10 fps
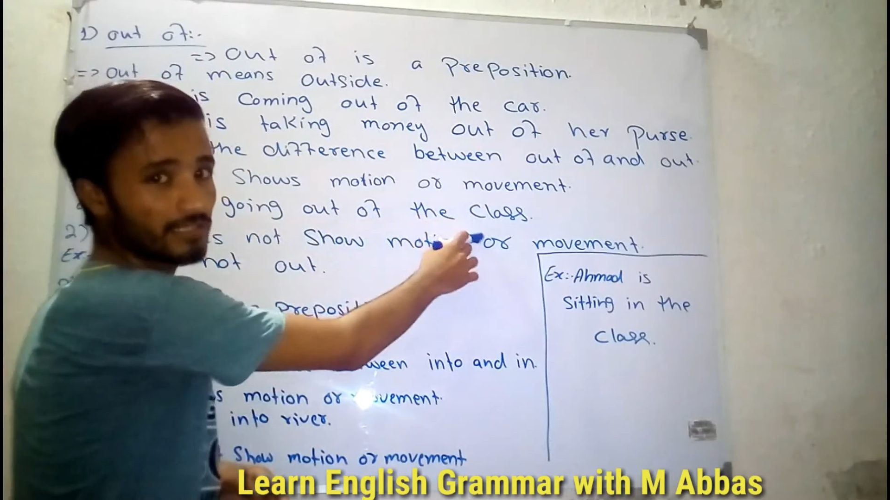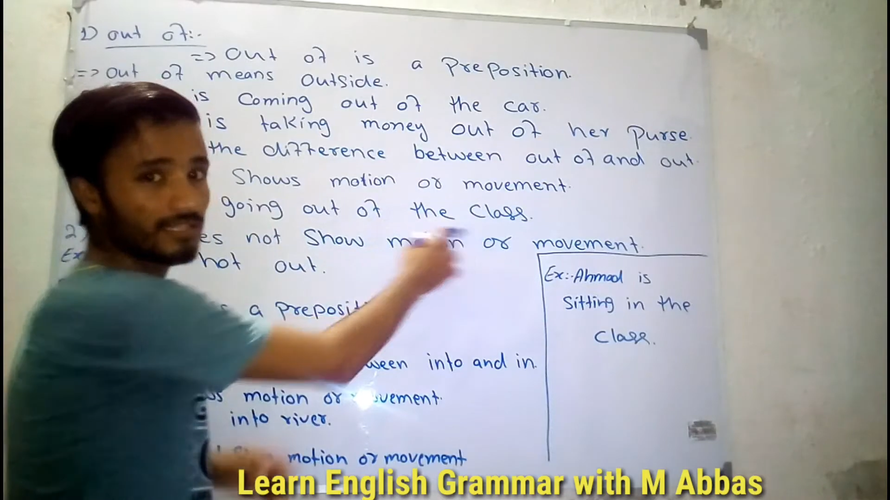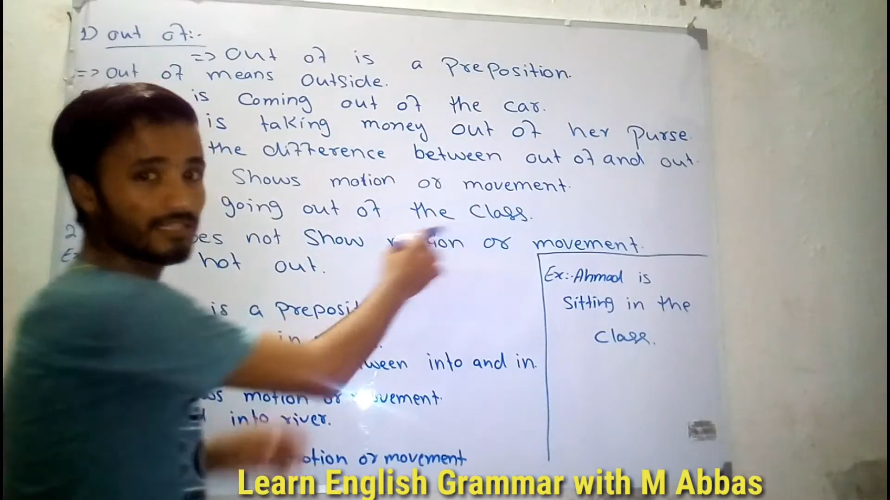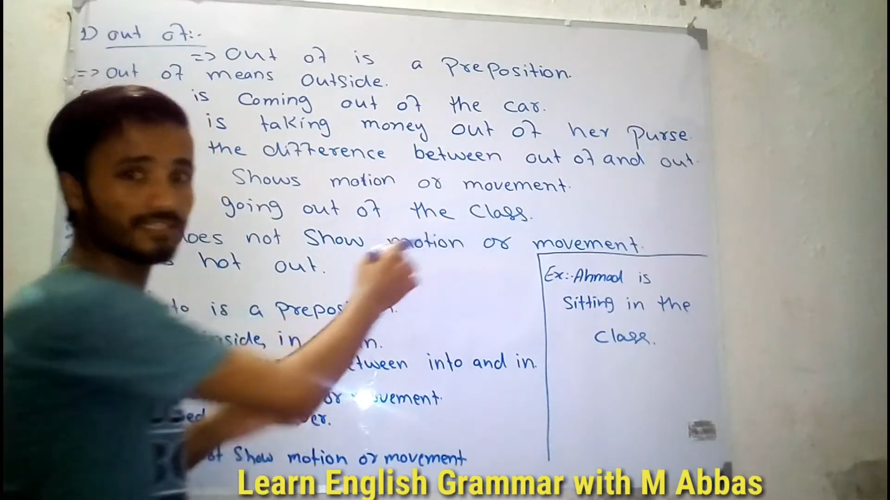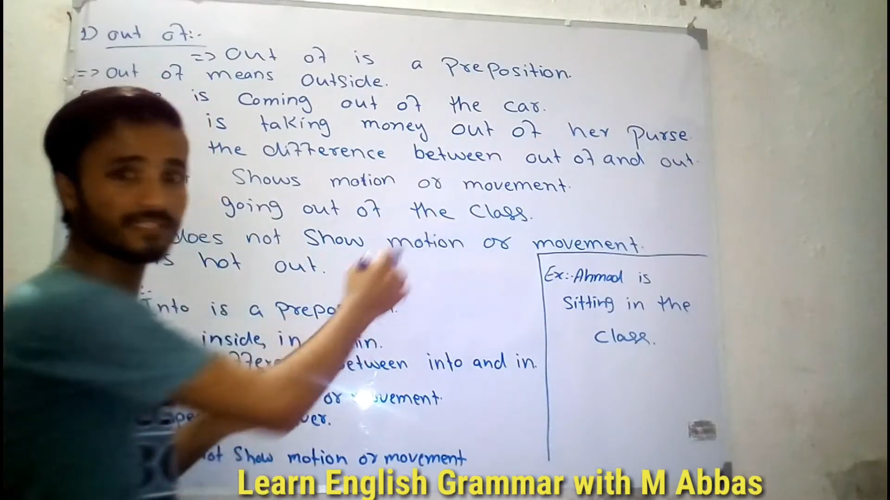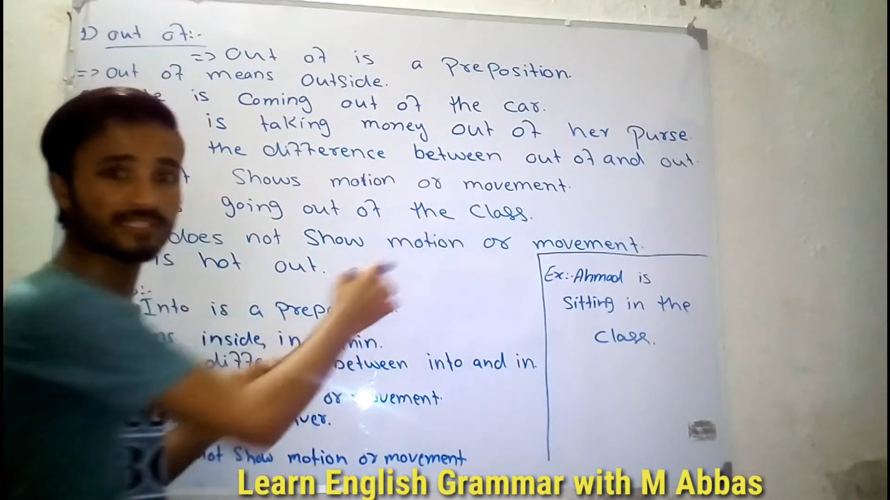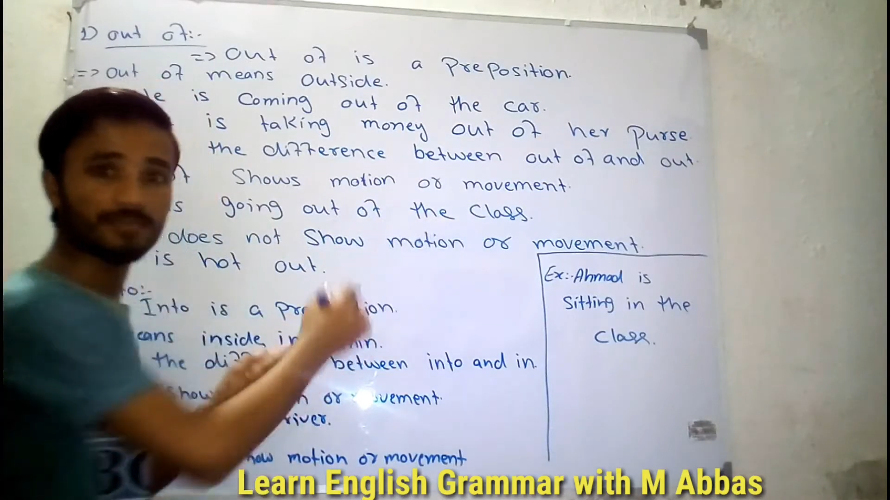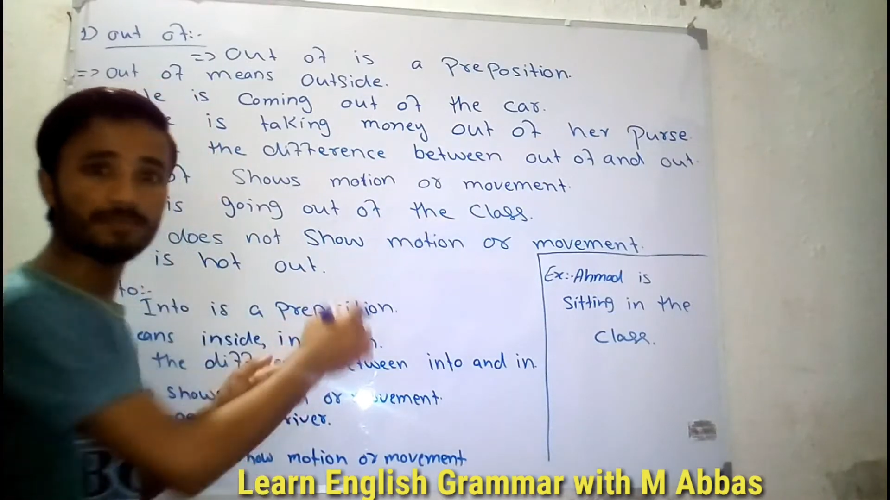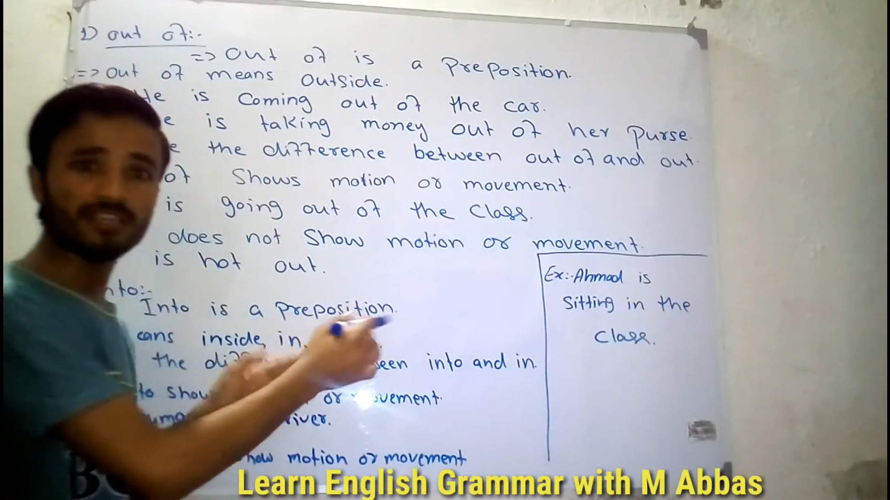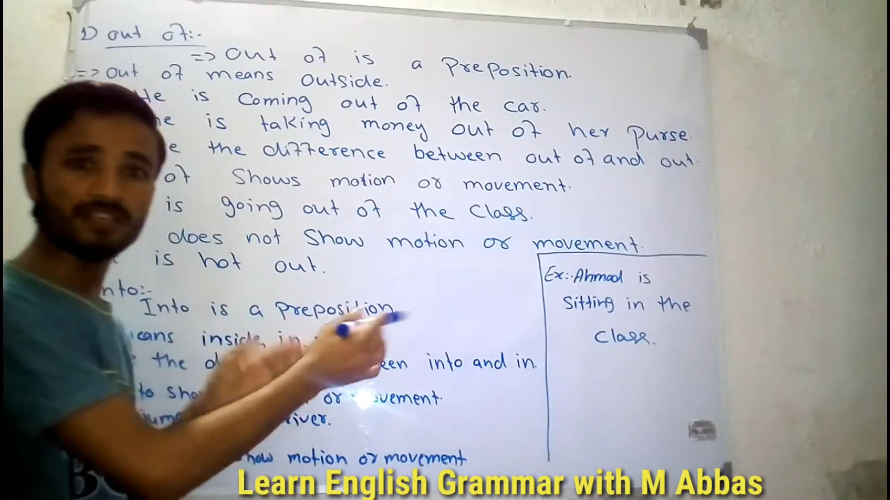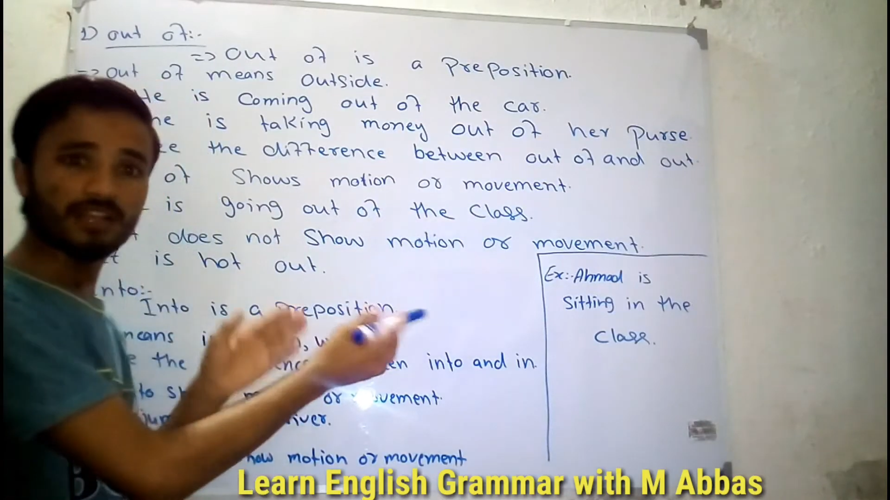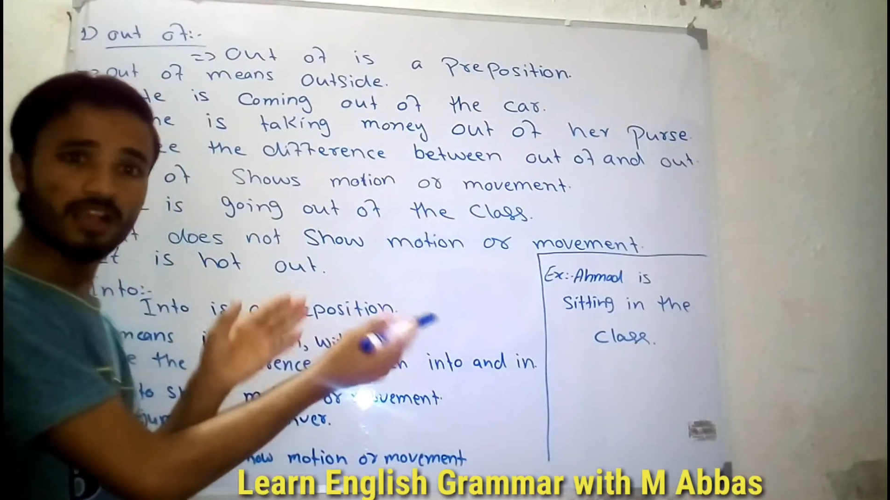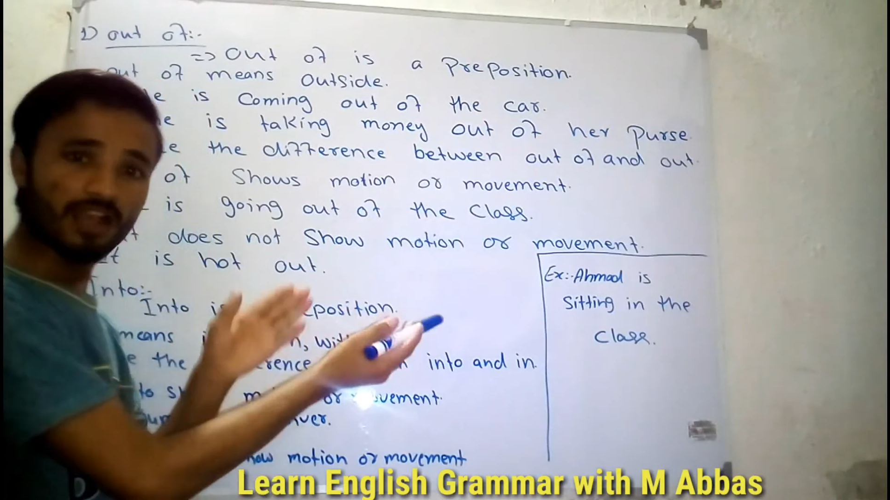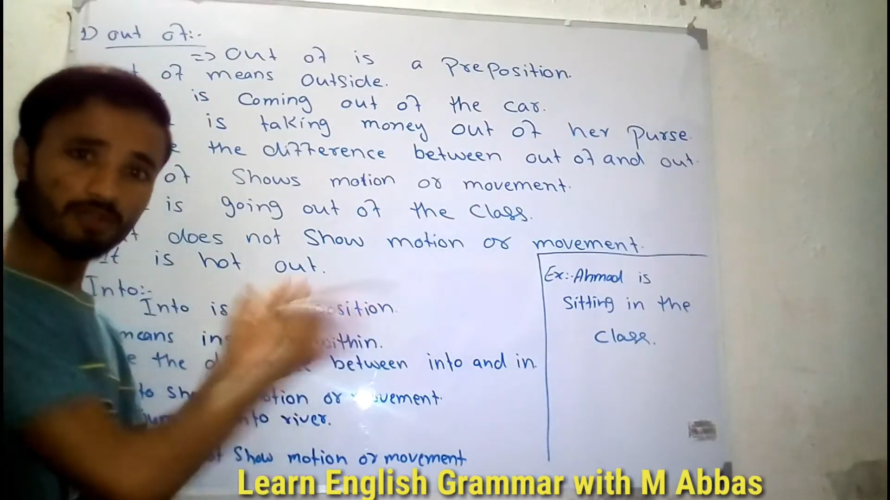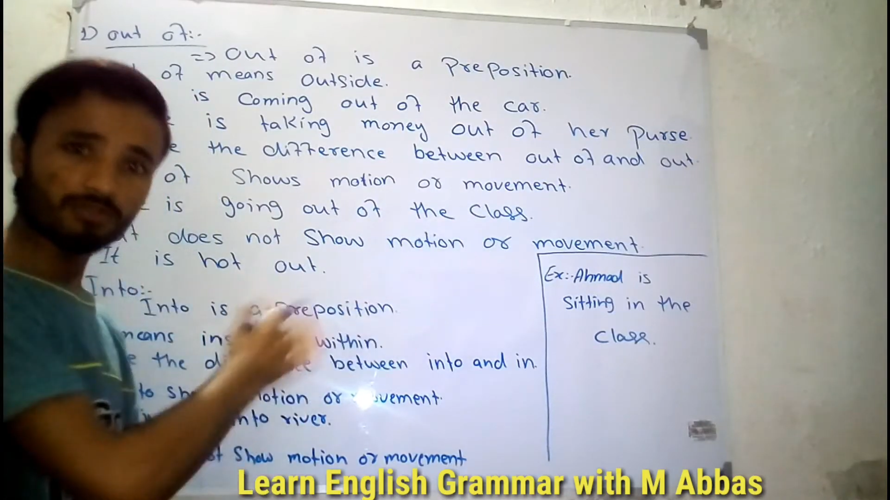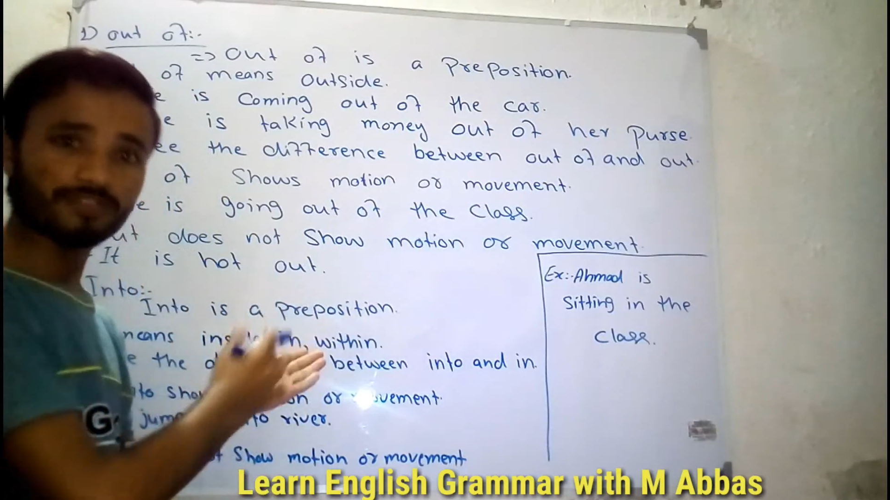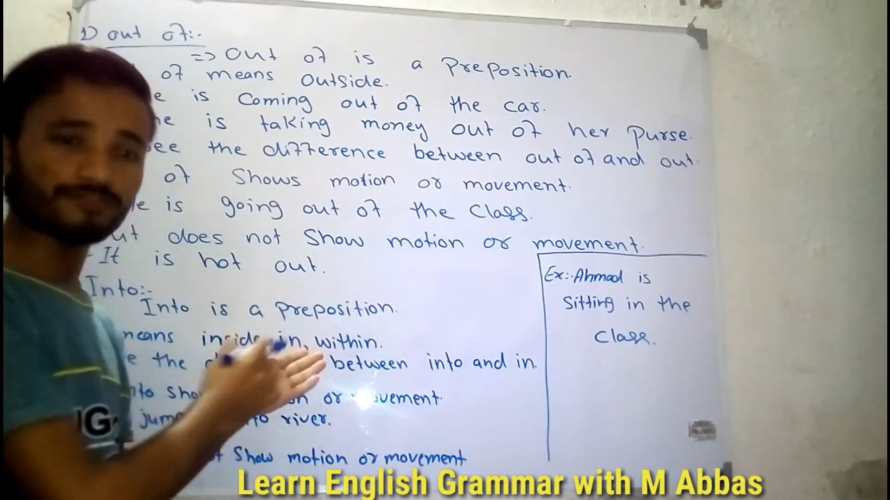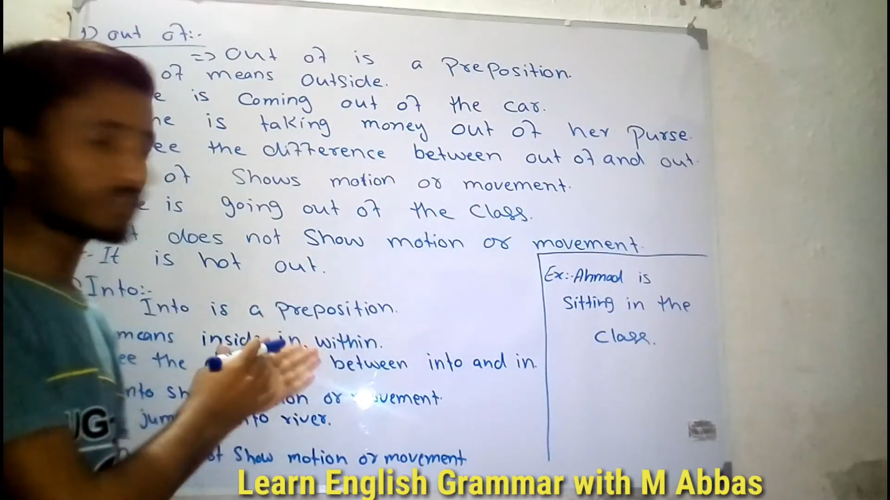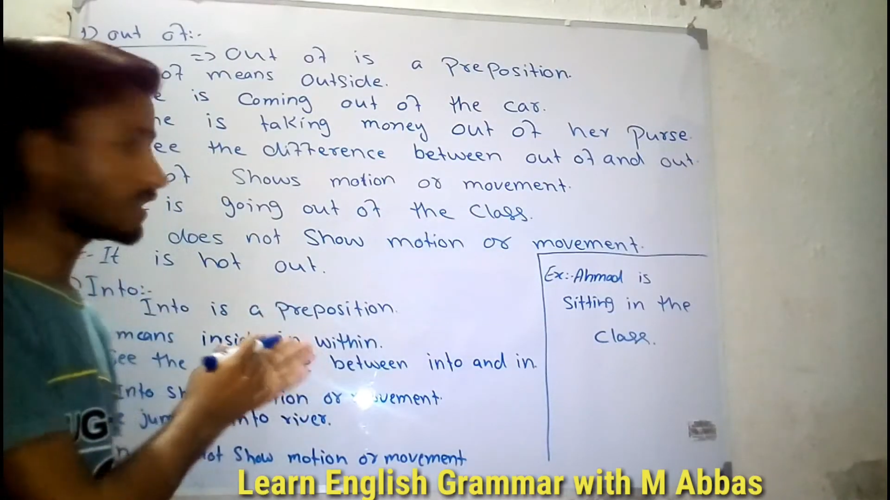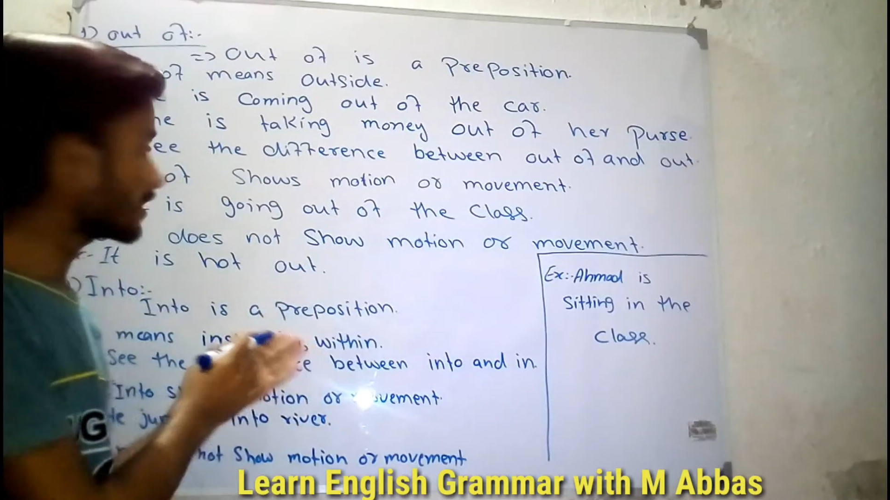He is coming out of
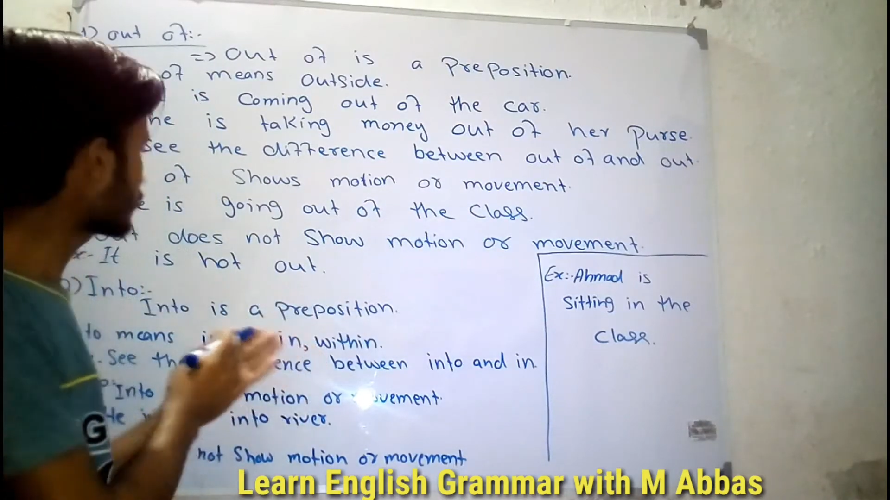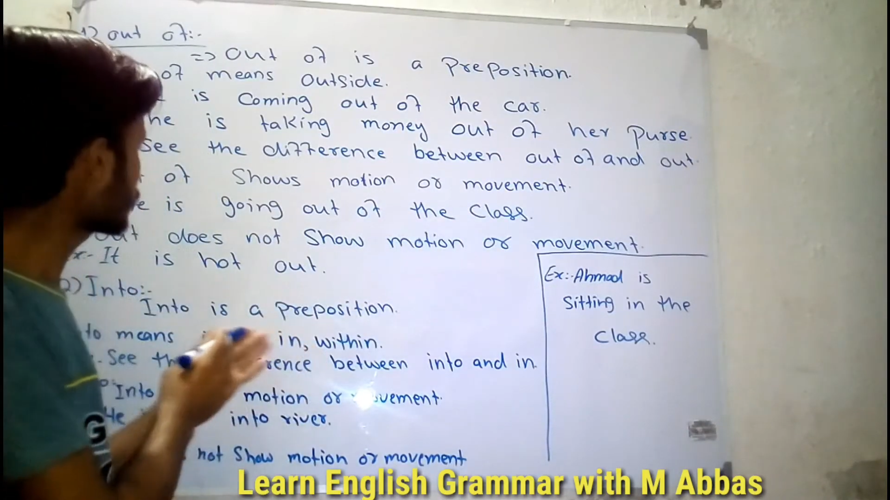the class,